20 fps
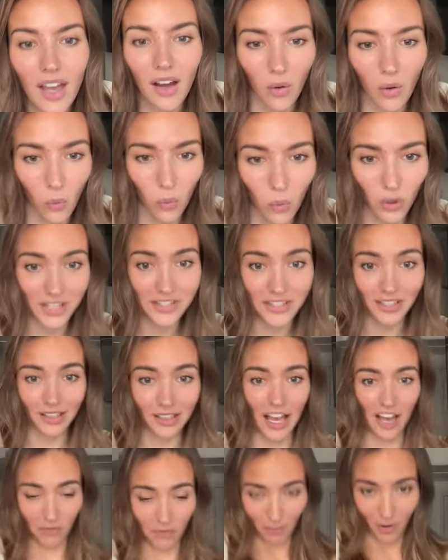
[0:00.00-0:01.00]
What is a
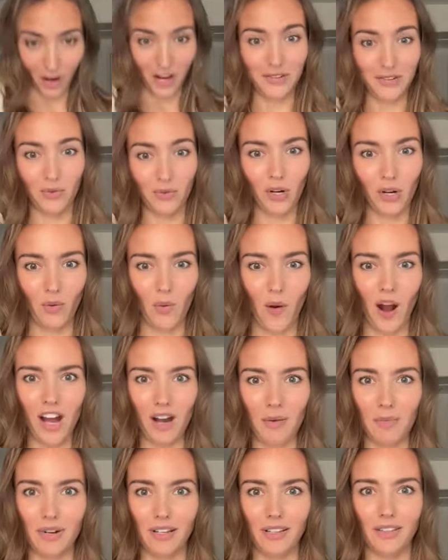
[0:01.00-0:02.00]
life partner
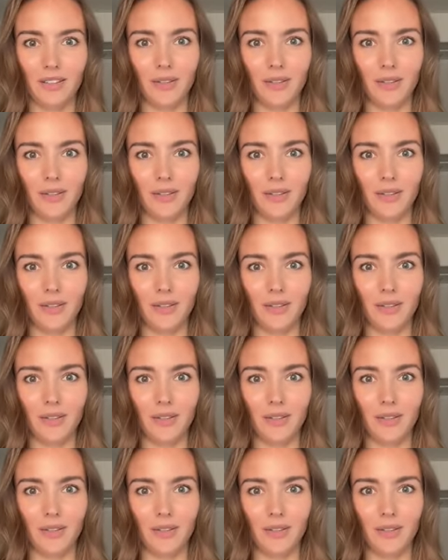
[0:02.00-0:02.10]
requirement?